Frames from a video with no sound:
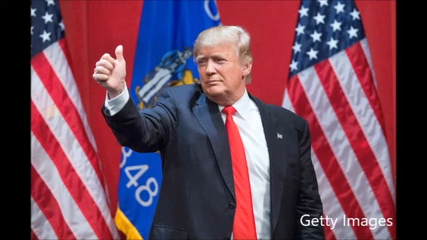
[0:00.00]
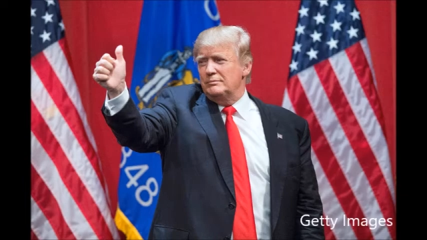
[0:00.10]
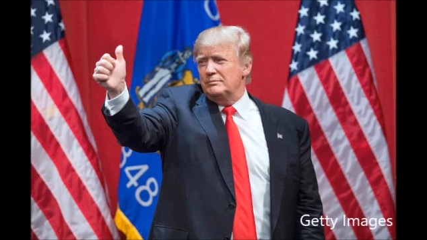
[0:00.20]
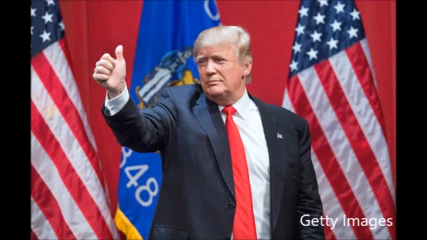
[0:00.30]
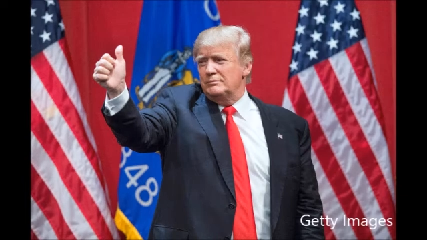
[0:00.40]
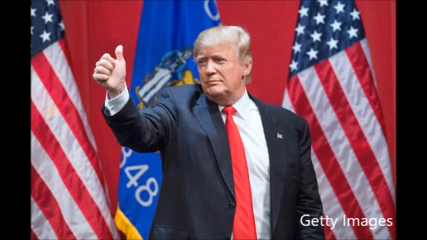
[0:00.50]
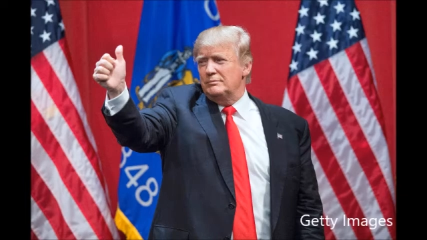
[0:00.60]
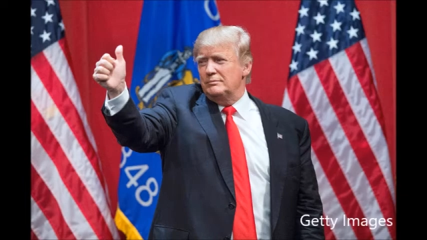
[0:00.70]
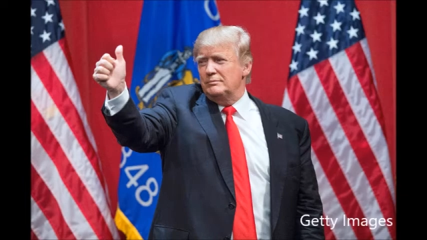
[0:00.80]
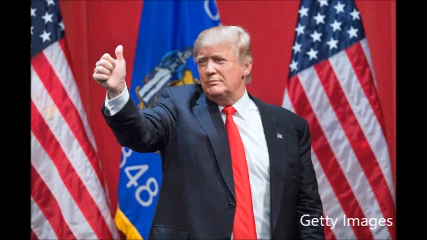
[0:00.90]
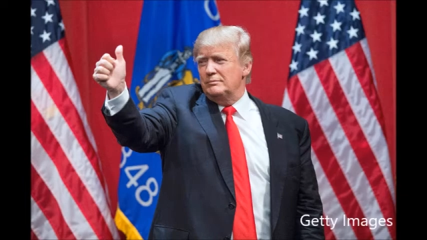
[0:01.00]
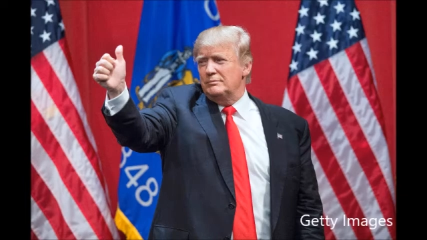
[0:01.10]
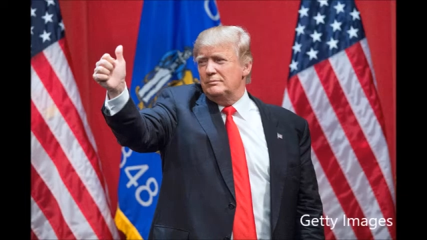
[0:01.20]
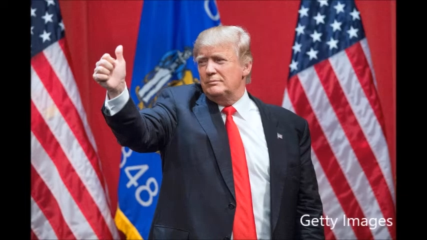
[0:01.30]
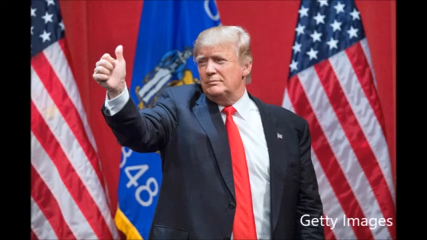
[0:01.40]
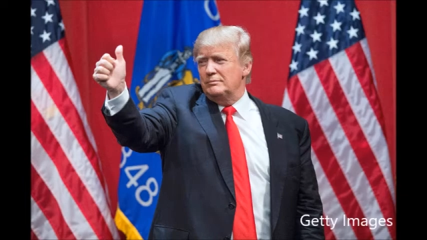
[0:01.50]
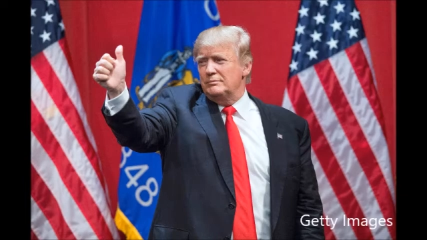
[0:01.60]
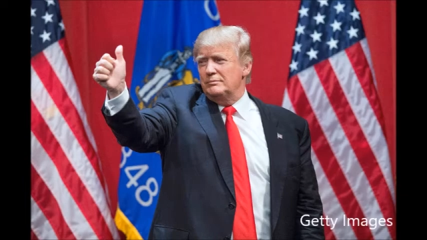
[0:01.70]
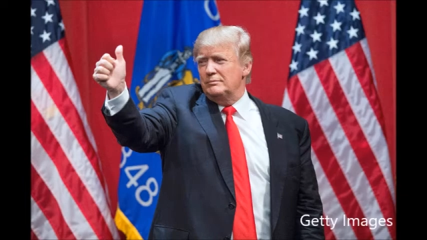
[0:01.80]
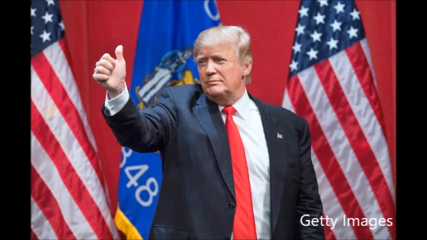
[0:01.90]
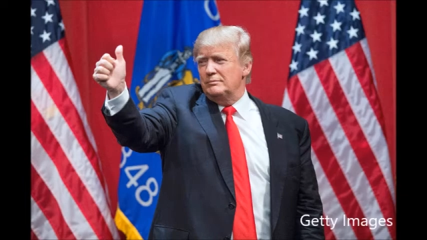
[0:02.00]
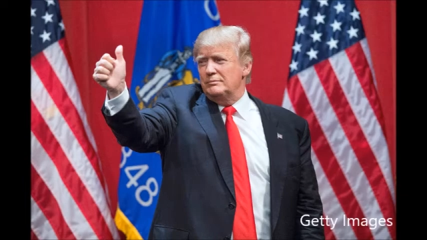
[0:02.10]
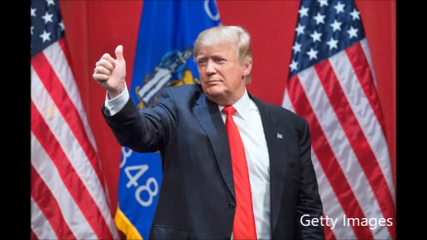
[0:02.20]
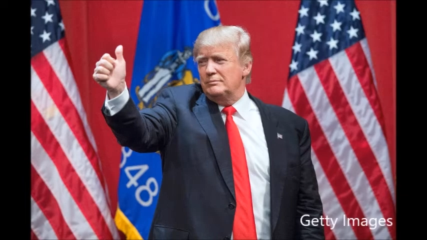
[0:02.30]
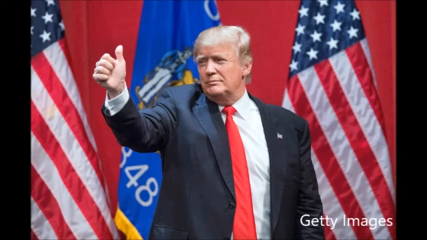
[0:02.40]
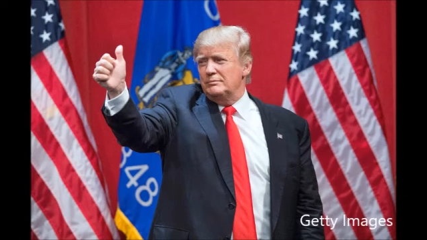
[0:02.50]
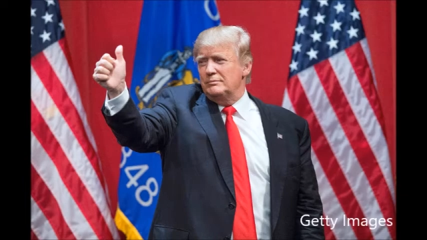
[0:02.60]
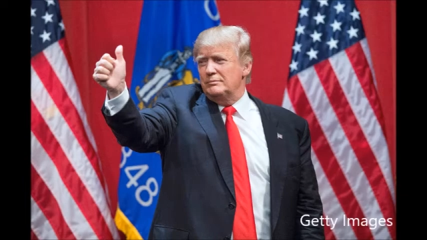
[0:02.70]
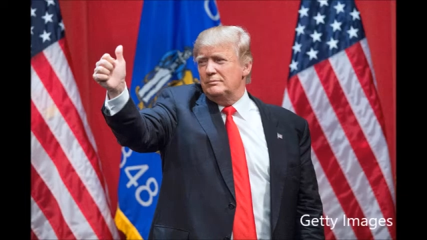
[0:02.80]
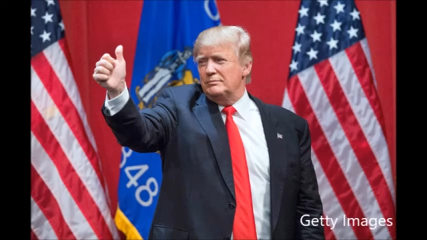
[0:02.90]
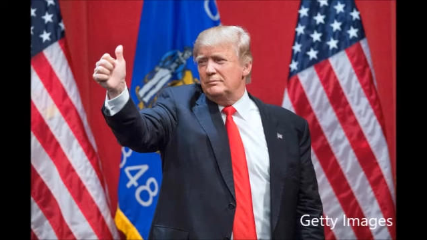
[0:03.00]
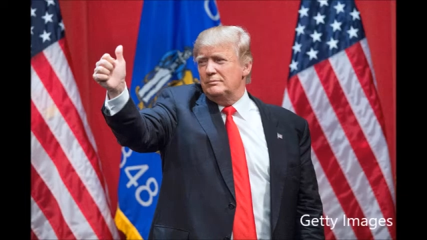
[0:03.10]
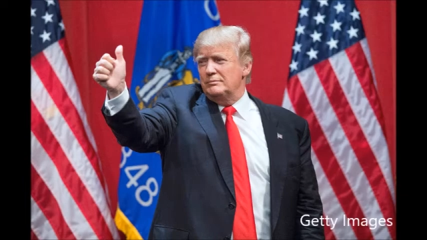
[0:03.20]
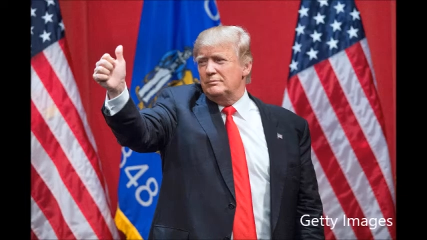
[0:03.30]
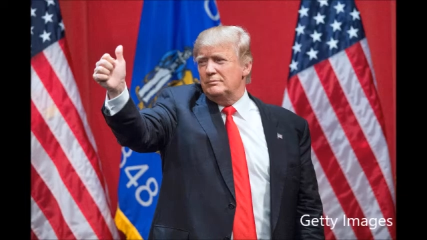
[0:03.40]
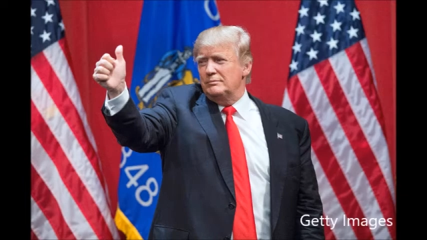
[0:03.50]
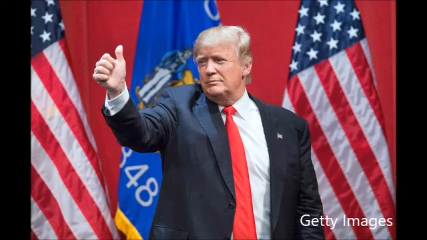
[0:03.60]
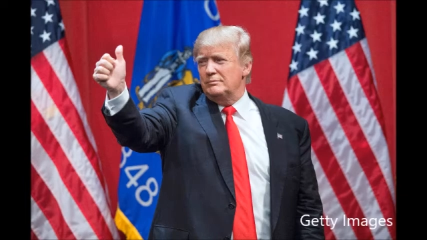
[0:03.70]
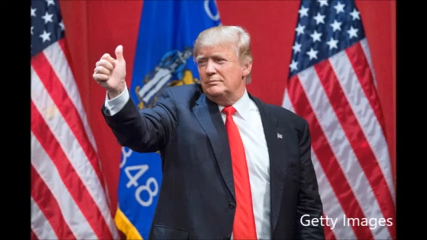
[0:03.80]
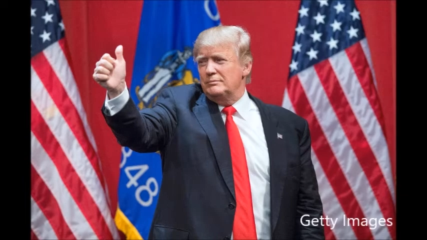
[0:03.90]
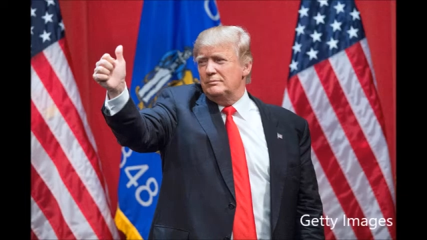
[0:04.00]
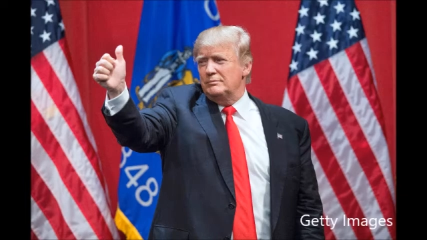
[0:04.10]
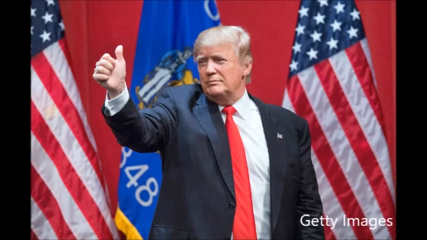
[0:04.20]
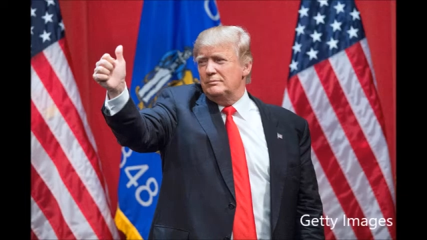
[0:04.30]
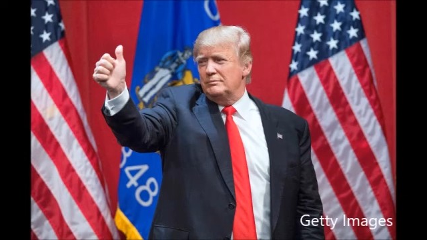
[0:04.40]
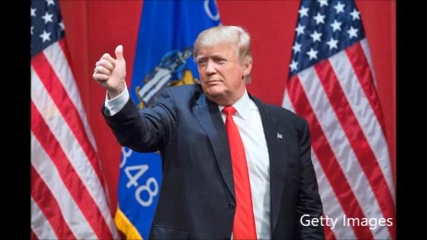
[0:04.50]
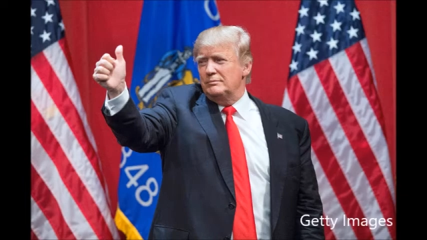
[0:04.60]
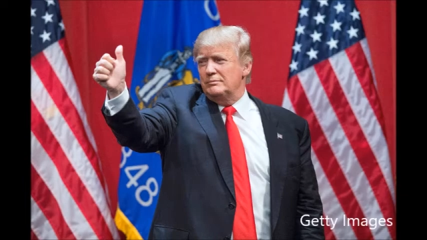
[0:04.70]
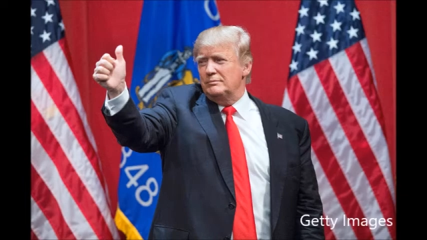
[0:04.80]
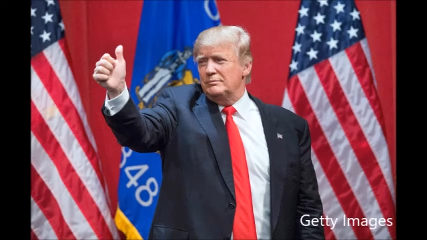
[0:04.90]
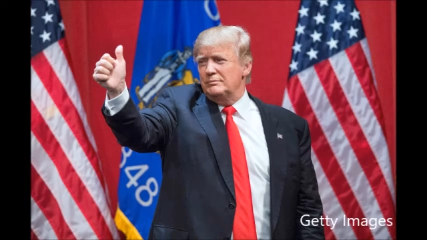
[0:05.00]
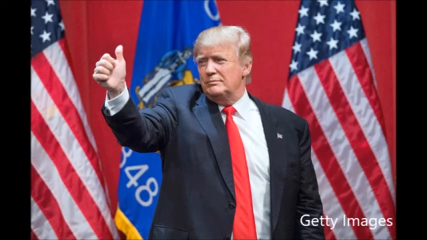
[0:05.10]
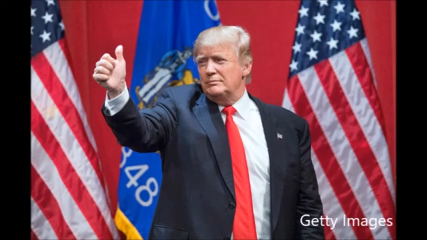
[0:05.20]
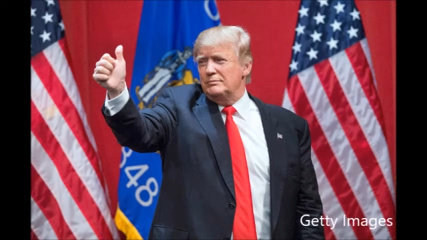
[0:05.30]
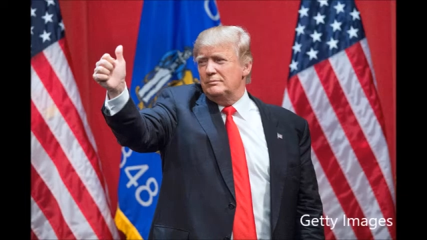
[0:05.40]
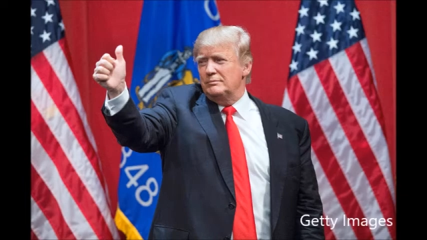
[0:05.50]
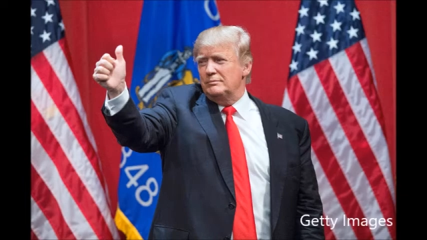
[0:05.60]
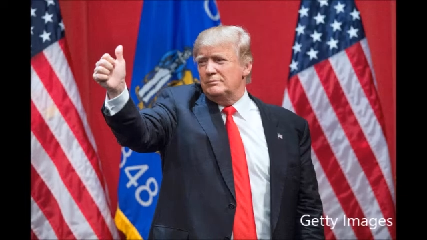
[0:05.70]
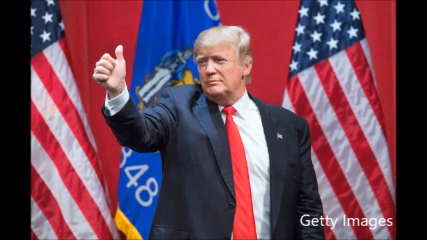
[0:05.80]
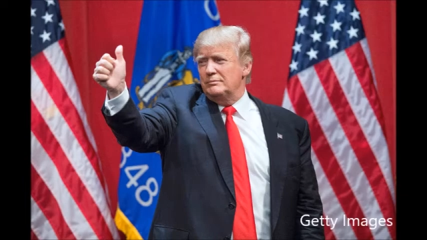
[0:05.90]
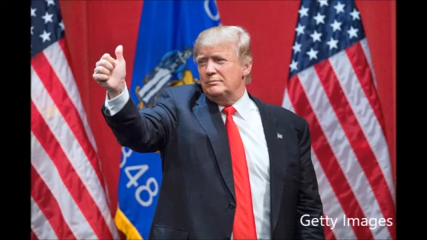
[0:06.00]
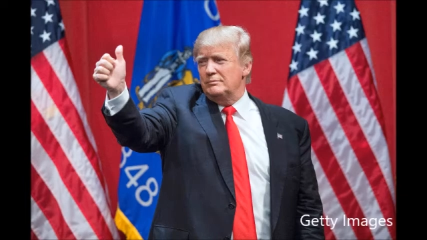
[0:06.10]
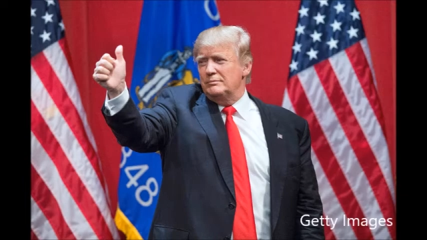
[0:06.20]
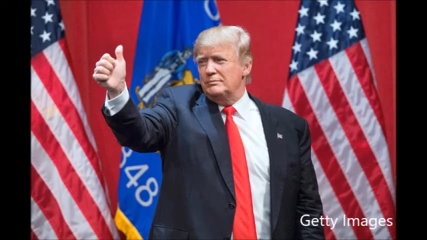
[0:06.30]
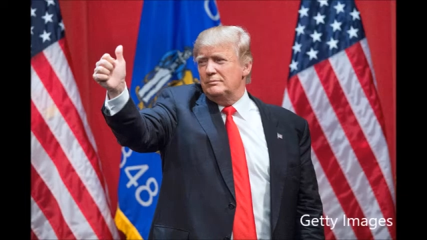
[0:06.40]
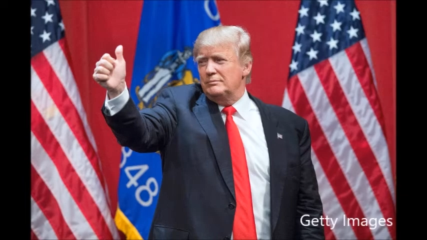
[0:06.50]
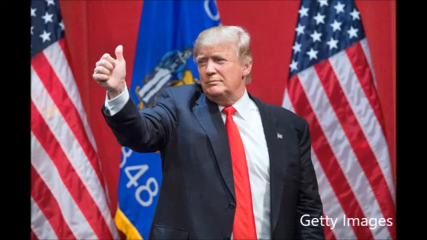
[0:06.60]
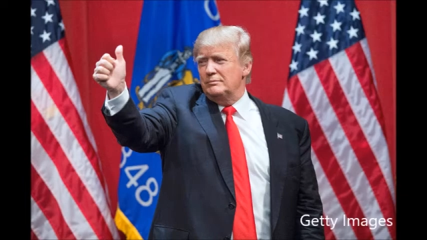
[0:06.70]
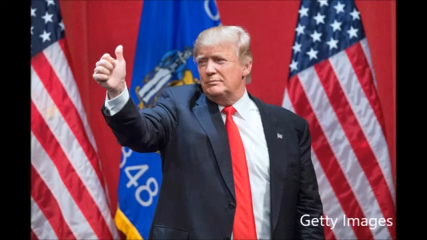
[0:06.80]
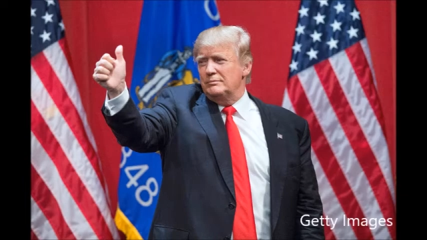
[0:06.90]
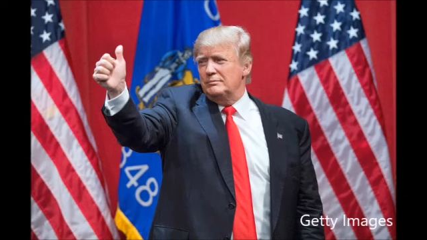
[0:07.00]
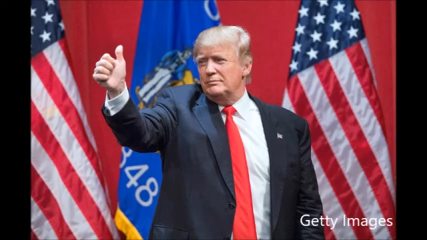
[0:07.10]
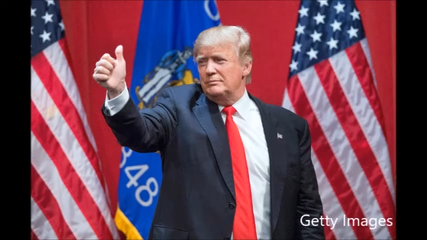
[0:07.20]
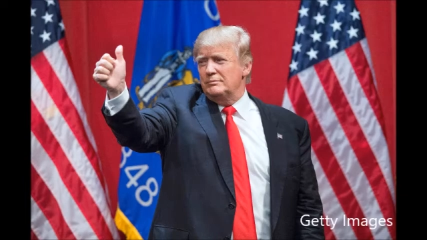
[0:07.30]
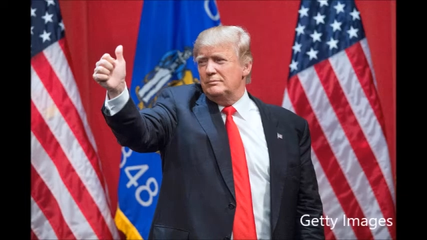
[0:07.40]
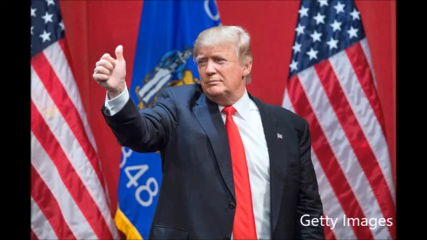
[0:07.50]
(no lip movement)